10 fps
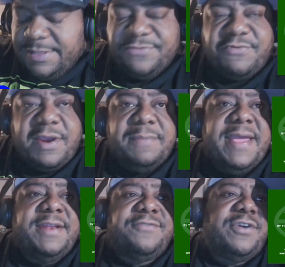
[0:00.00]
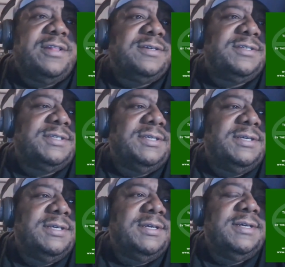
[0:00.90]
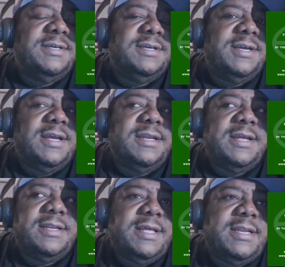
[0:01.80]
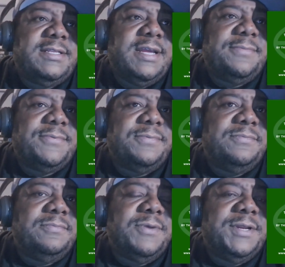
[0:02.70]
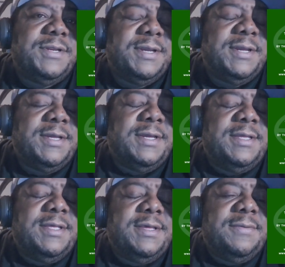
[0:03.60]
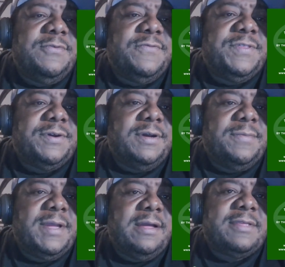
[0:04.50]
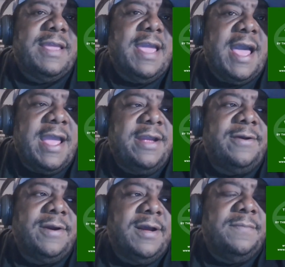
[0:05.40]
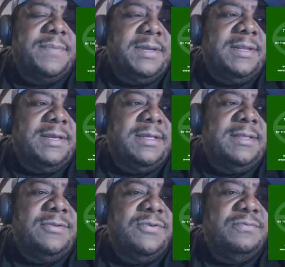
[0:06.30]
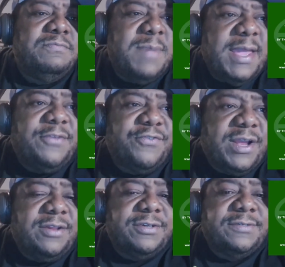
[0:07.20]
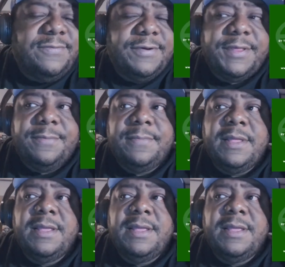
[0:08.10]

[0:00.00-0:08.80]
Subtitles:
these red band trailers, and a lot of times when movies are coming out, they hire a company to make trailers for them.